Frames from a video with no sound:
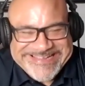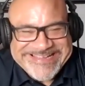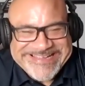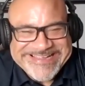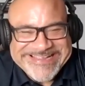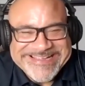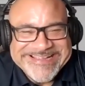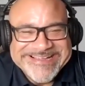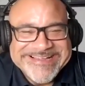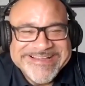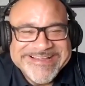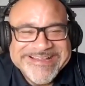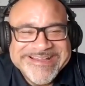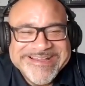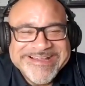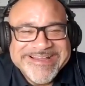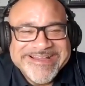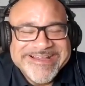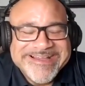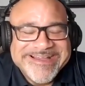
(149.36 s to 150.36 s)

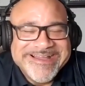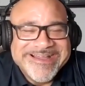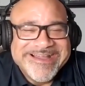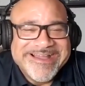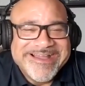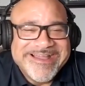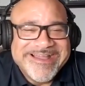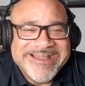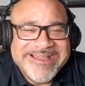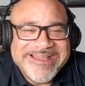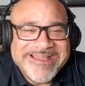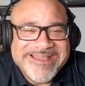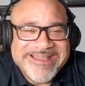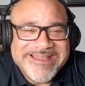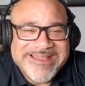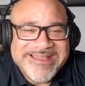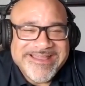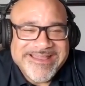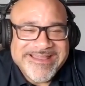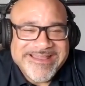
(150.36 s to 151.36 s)

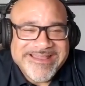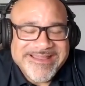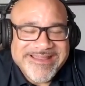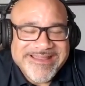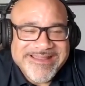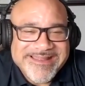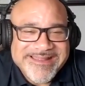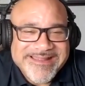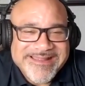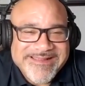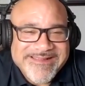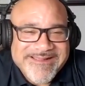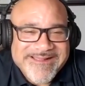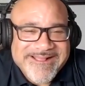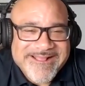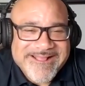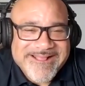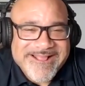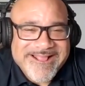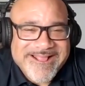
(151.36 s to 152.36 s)

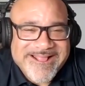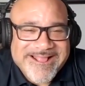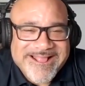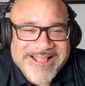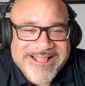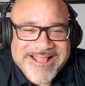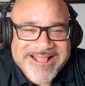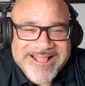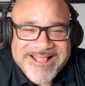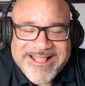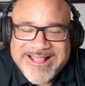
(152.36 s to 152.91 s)
The person shown says nothing.